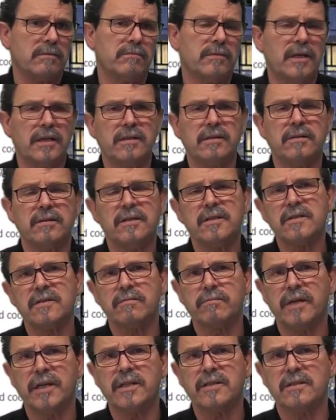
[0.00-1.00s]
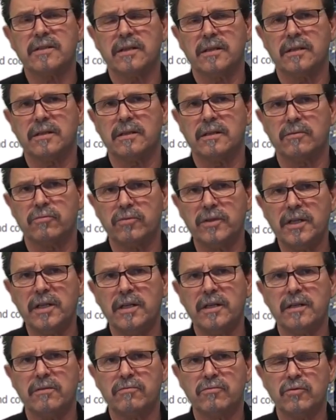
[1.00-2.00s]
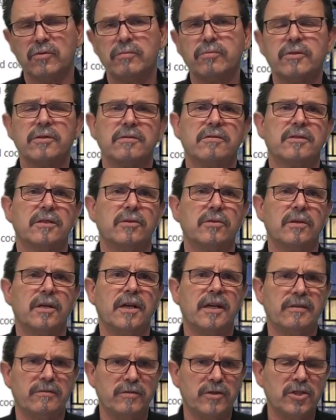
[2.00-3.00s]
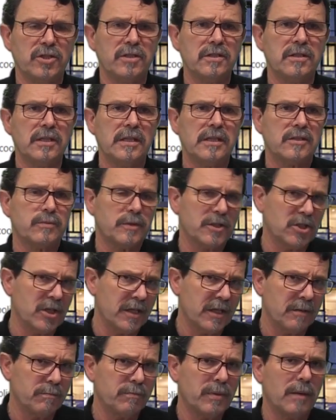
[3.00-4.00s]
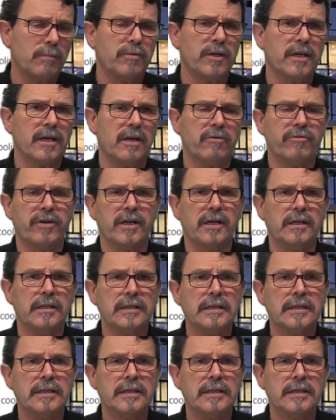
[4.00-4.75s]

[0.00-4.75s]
And this makes a really room controller efficient, especially in public area.